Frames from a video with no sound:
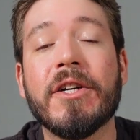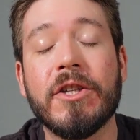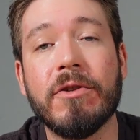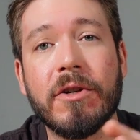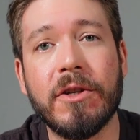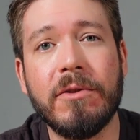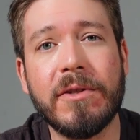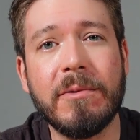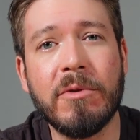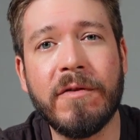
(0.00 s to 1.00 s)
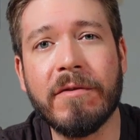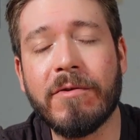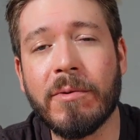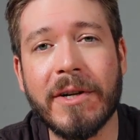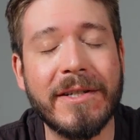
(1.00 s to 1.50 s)
You can use it moving
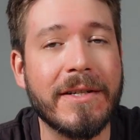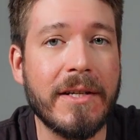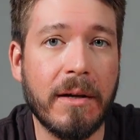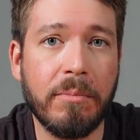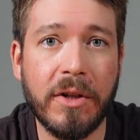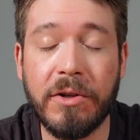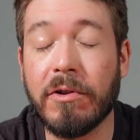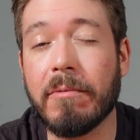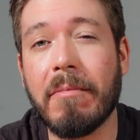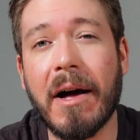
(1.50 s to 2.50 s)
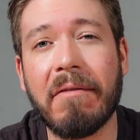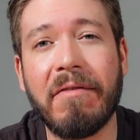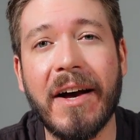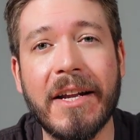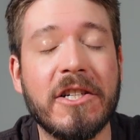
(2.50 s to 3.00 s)
forward as a template, you can
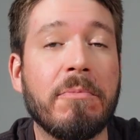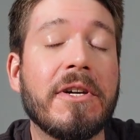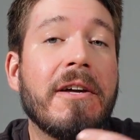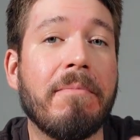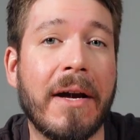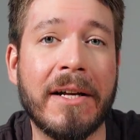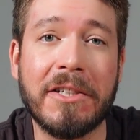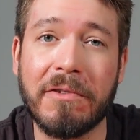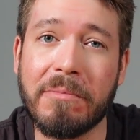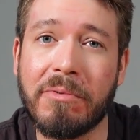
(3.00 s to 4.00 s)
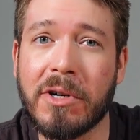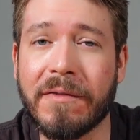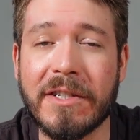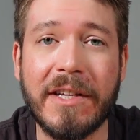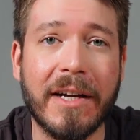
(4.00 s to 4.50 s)
modify it as you begin mastering
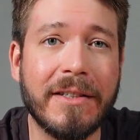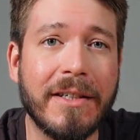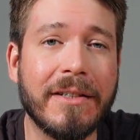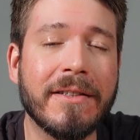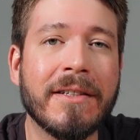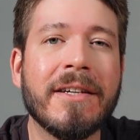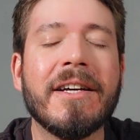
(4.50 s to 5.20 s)
pour-over techniques,